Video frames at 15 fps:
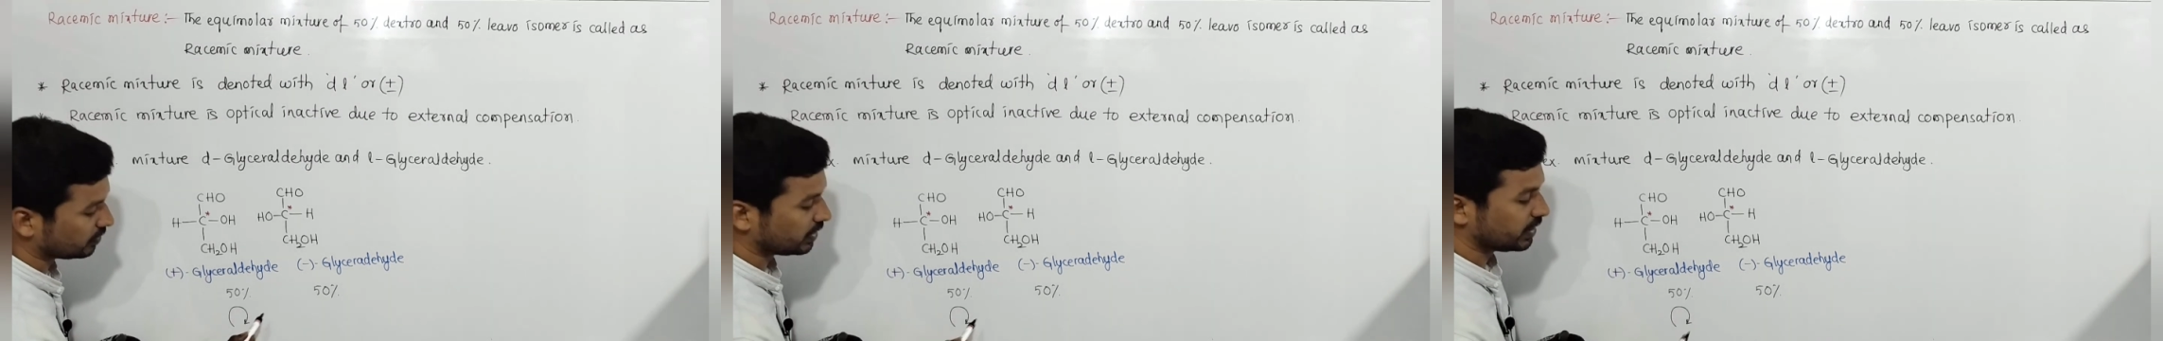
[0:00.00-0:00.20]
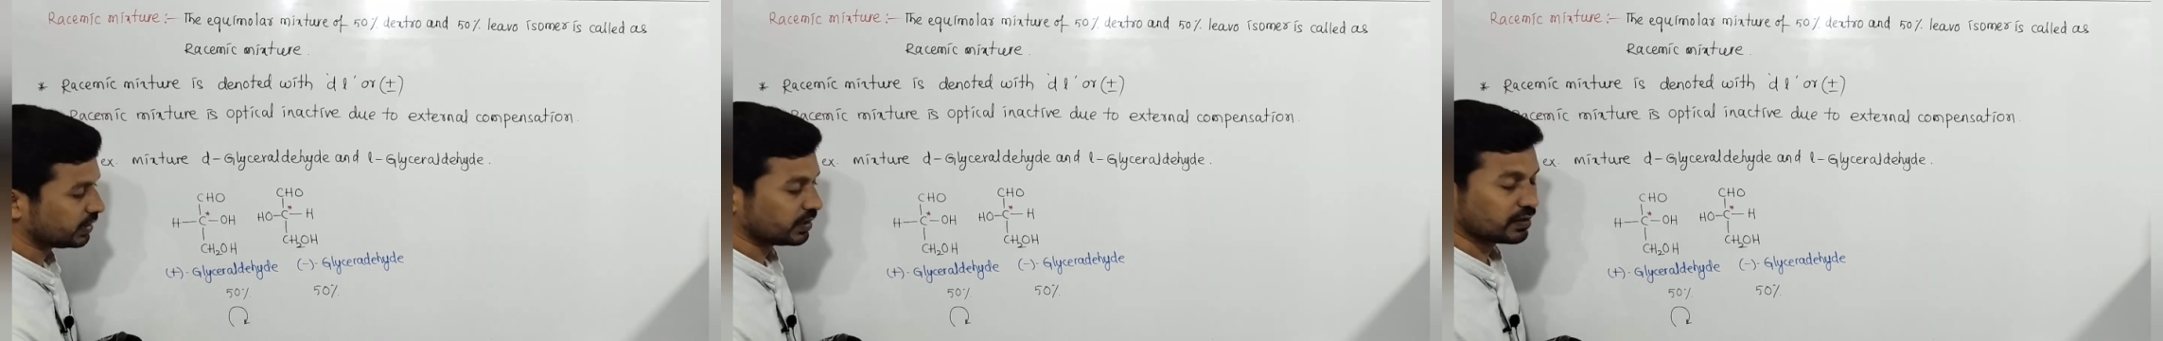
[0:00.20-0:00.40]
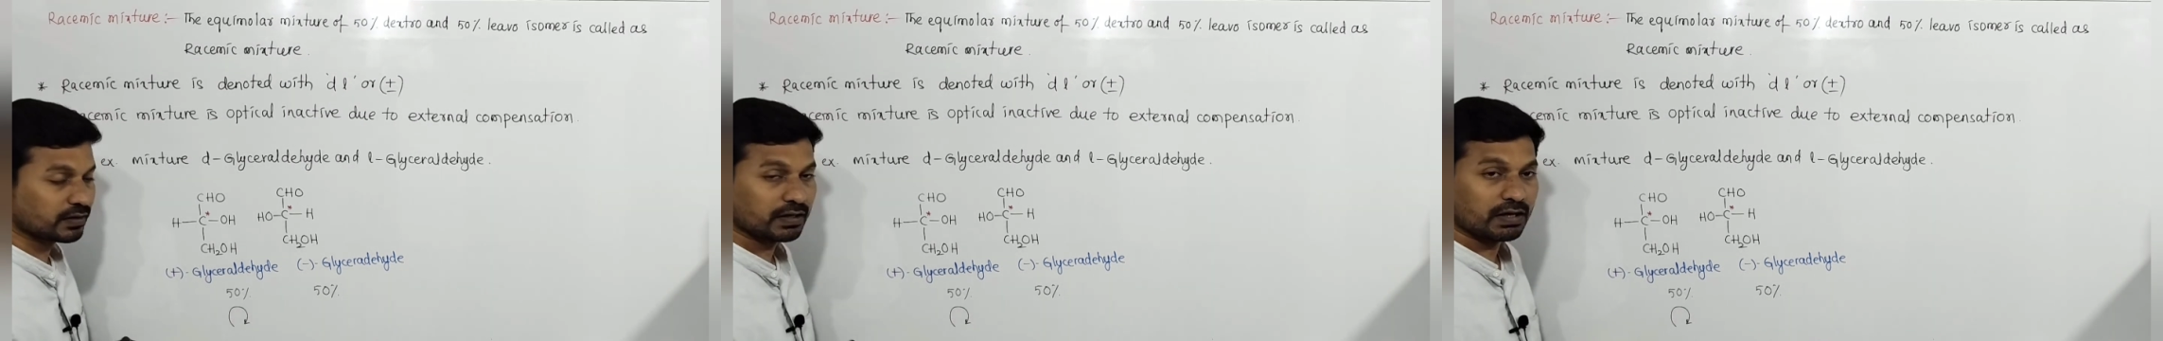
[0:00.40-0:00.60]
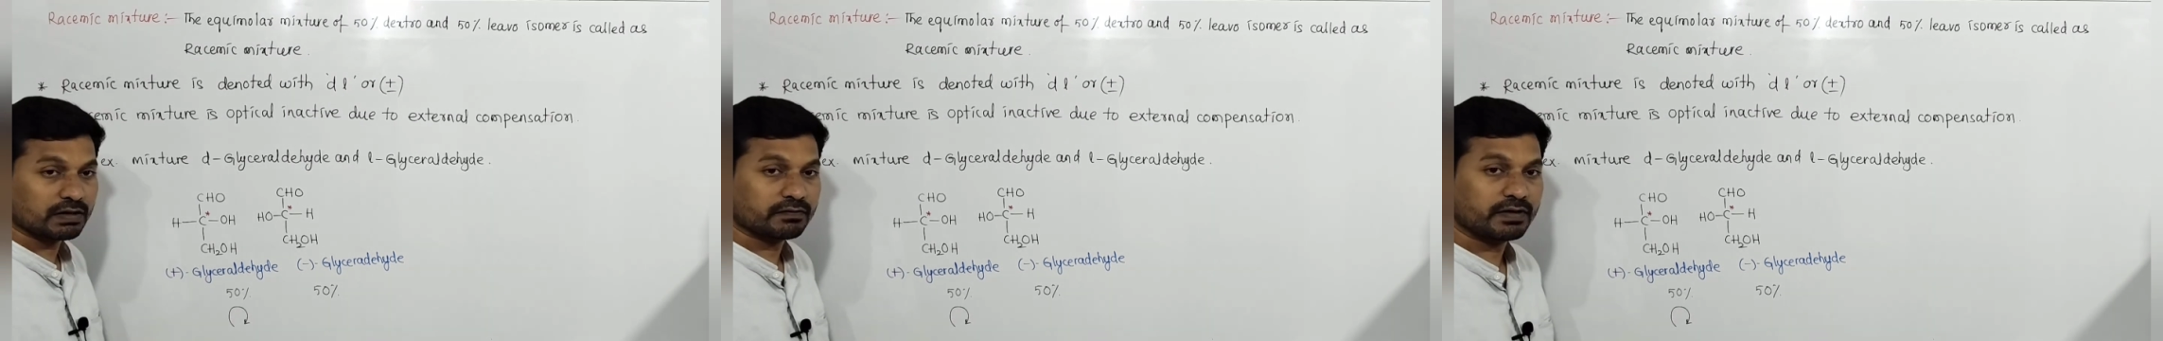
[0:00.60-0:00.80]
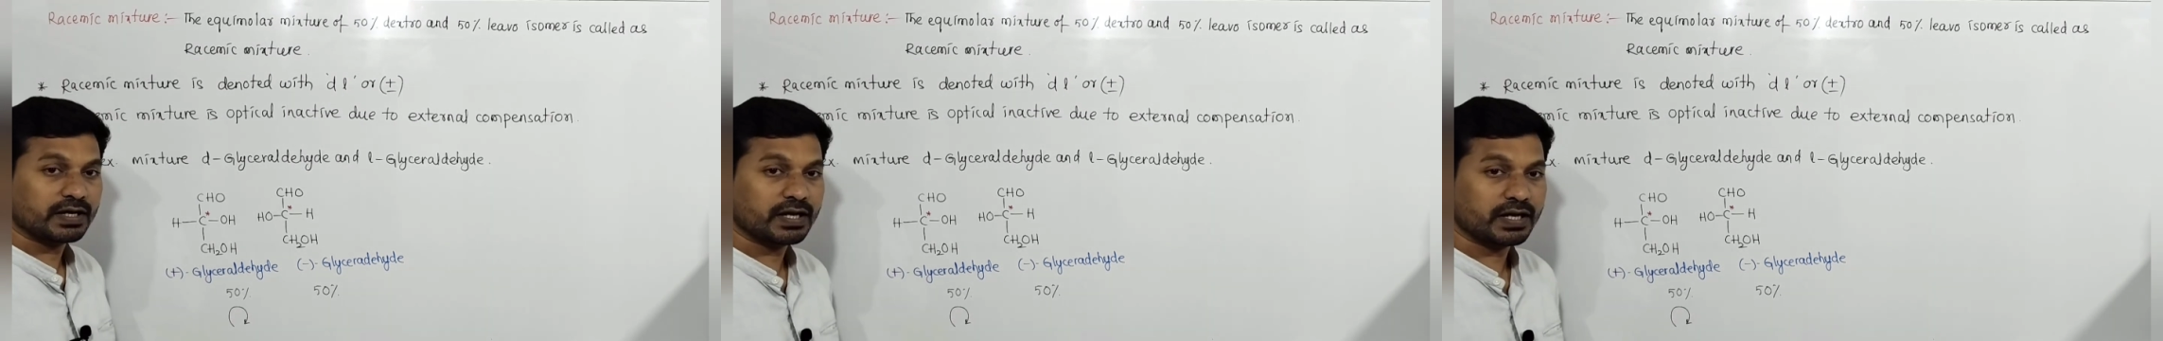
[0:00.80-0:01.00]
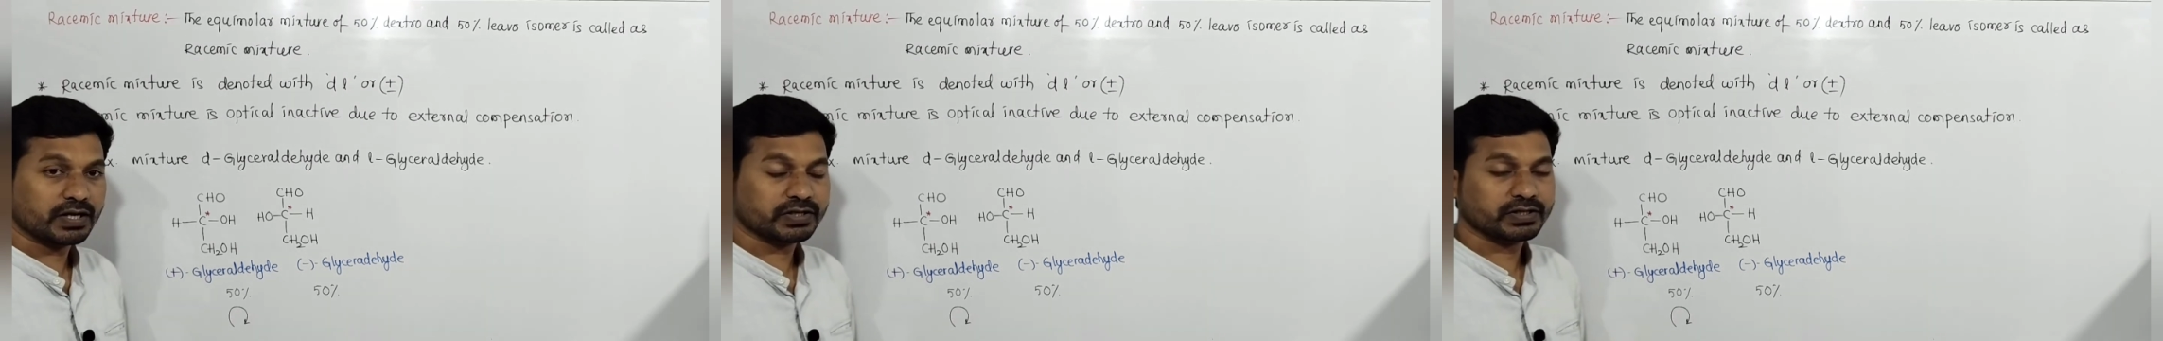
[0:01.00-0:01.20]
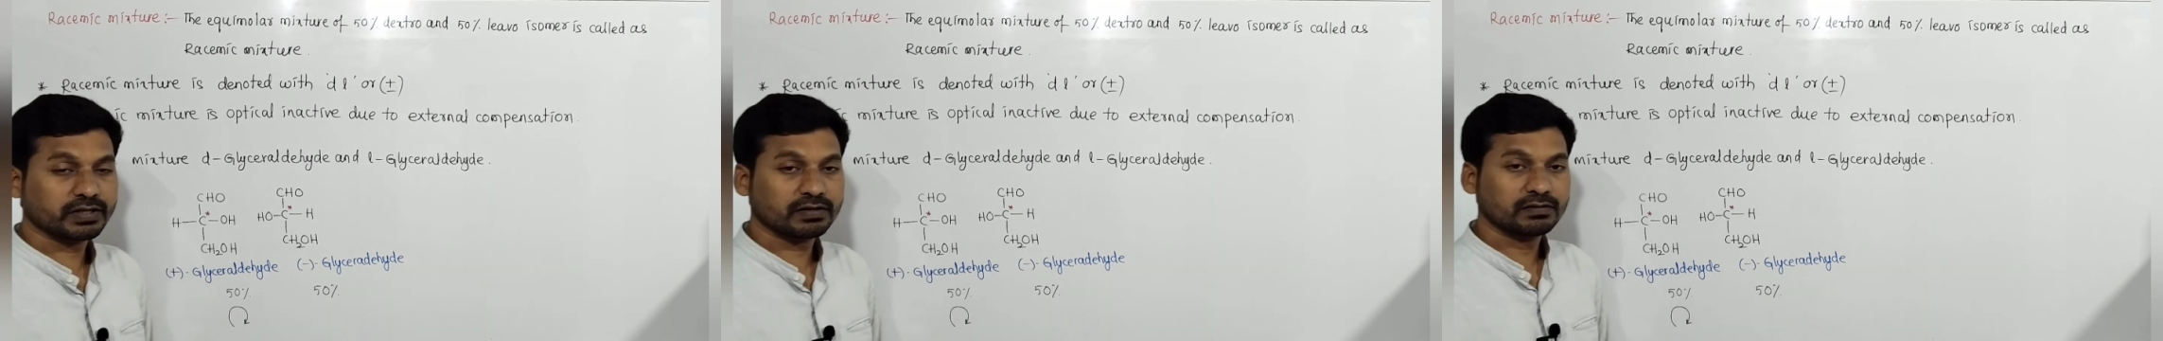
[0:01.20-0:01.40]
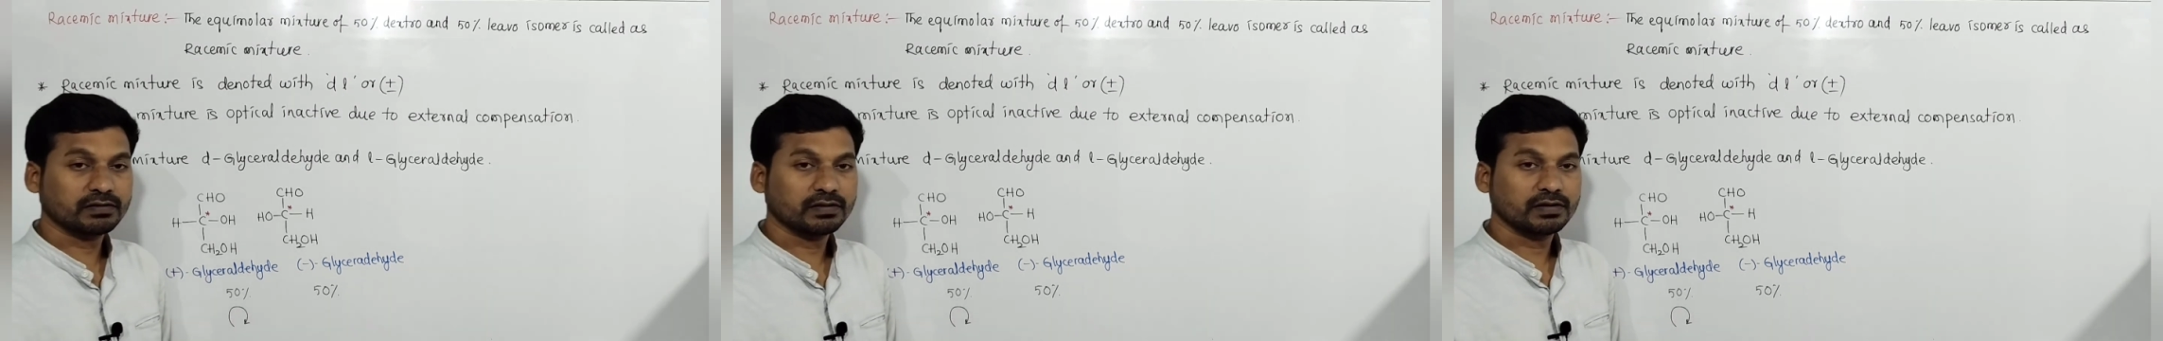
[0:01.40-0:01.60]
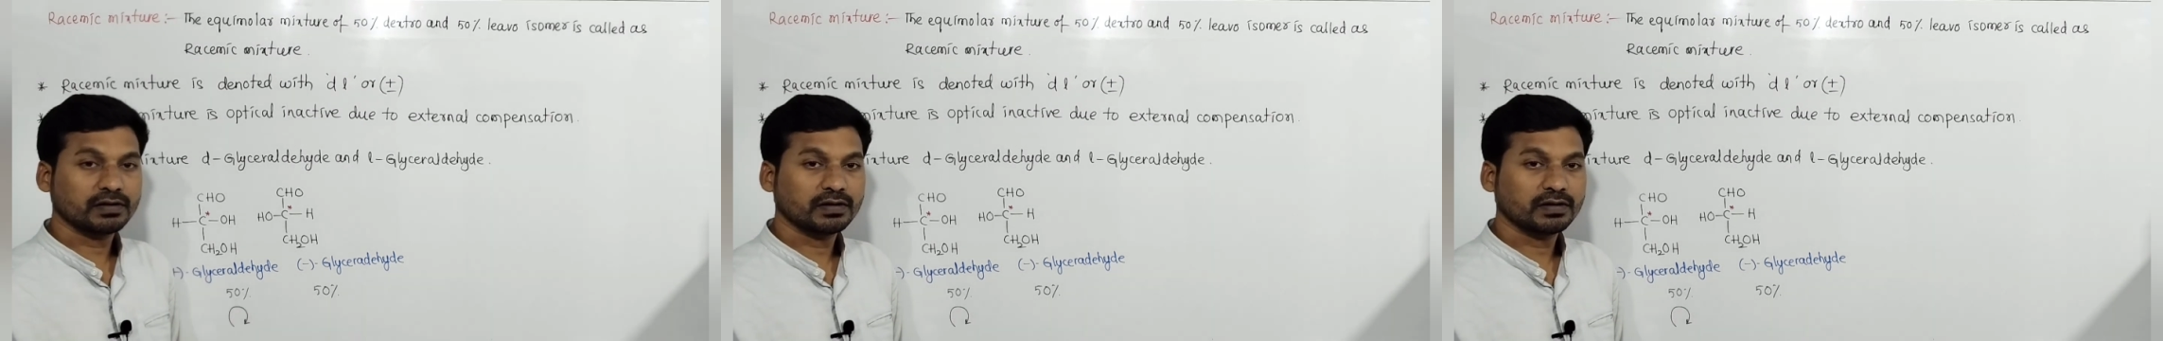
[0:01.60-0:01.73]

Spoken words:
light in clockwise direction.